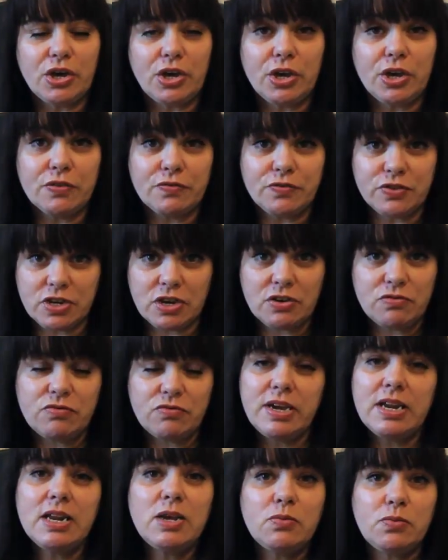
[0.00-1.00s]
You've done
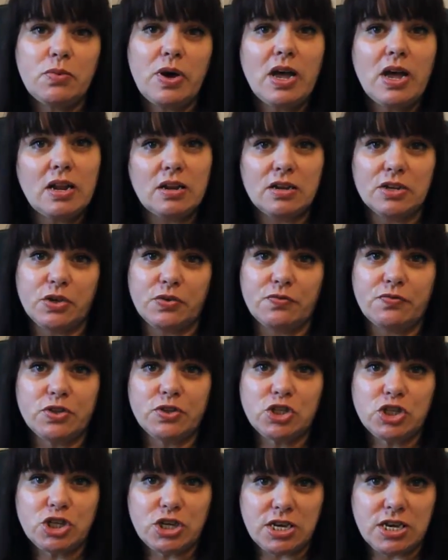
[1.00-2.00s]
really well, you've
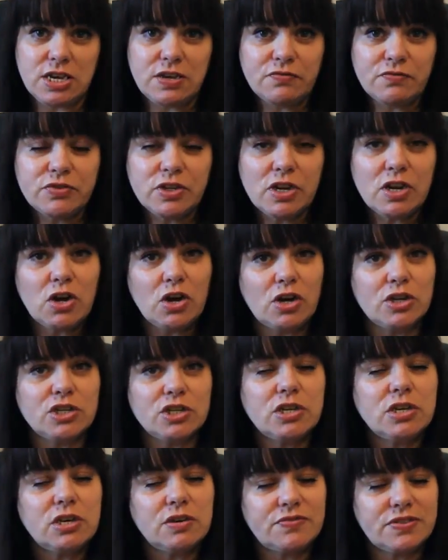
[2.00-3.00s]
achieved a
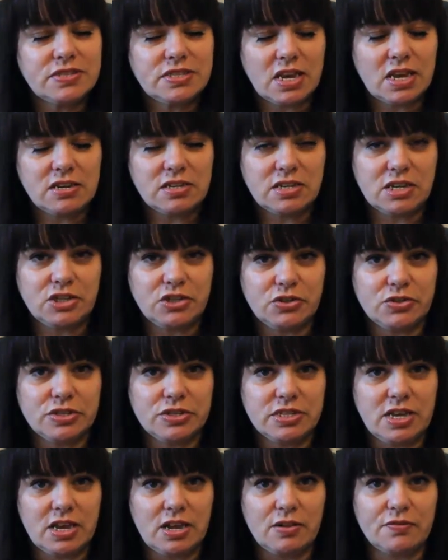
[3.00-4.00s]
lot, you've centered
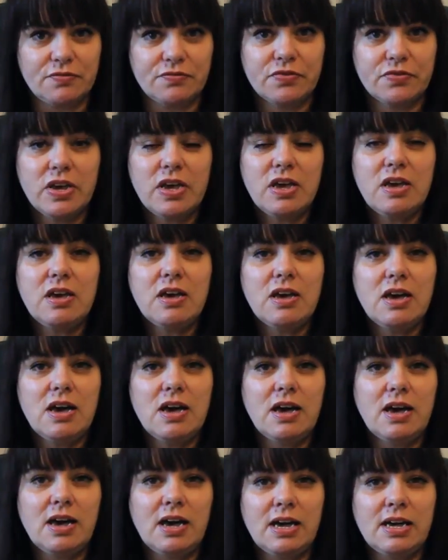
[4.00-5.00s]
yourself,
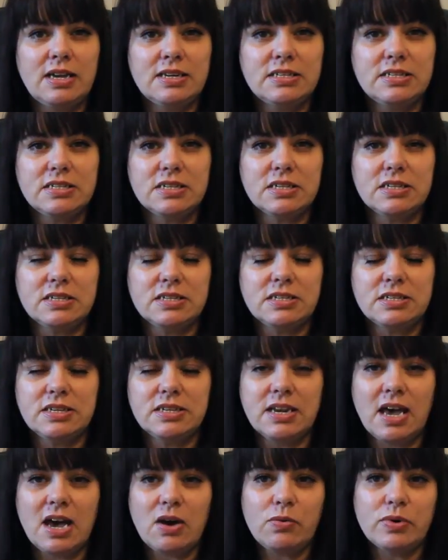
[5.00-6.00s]
and
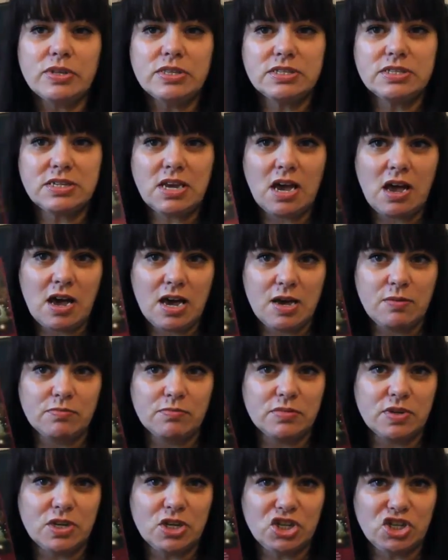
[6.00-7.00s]
now it's
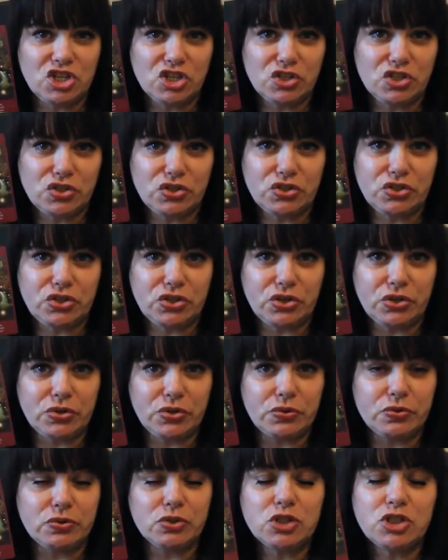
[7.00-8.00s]
time
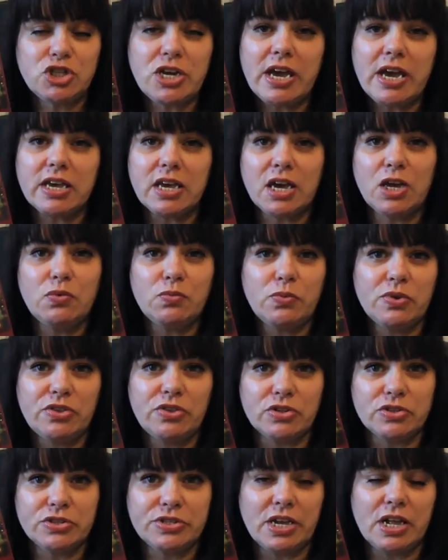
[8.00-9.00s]
to check in
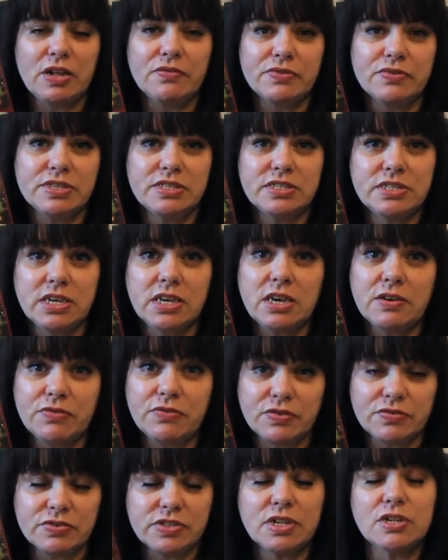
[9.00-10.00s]
with yourself and see
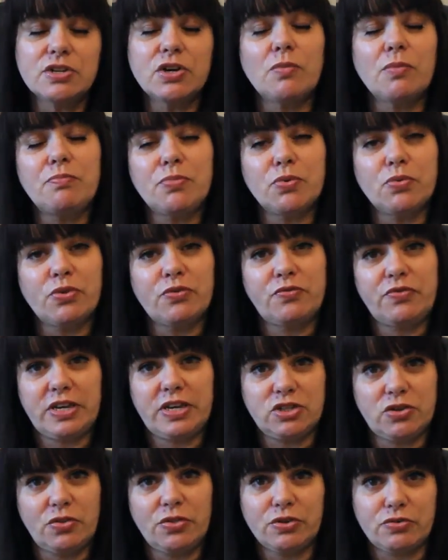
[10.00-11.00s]
if you've still got both
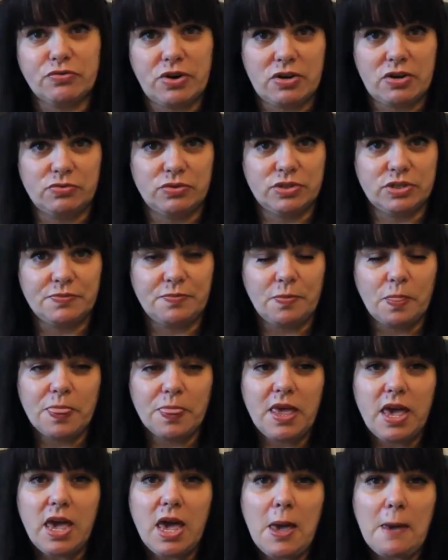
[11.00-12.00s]
feet on the ground.
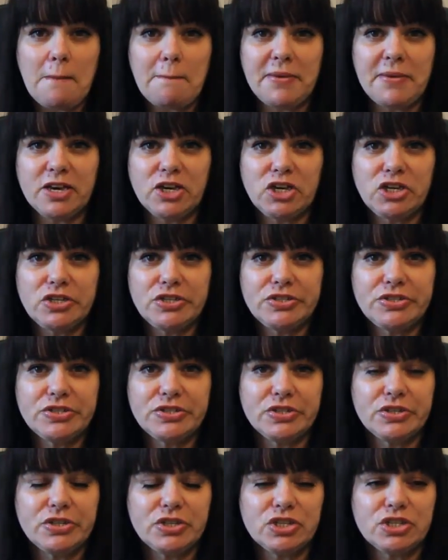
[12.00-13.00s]

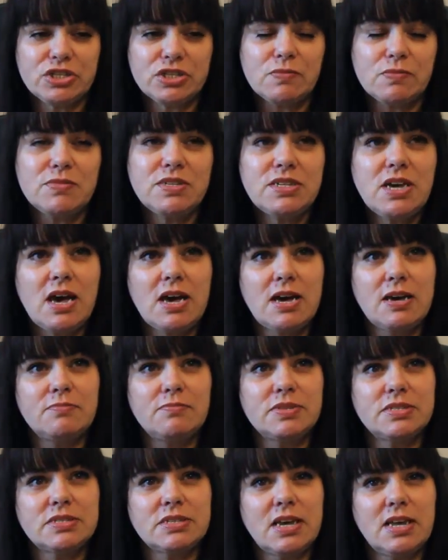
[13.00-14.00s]
Because
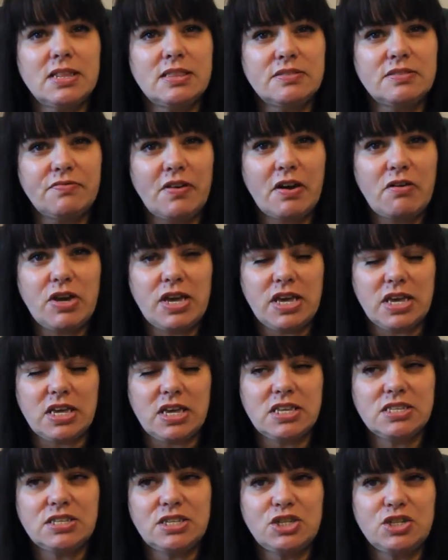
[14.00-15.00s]
sometimes it's very
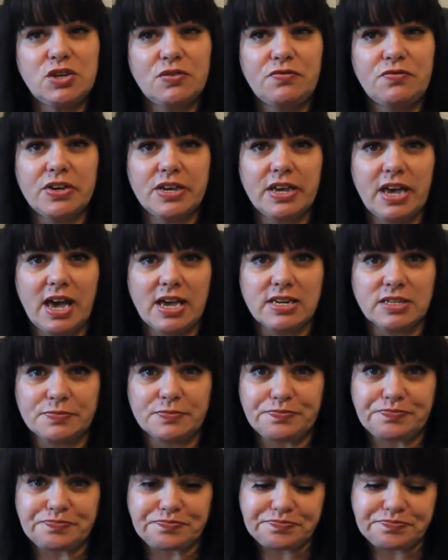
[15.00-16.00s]
easy to forget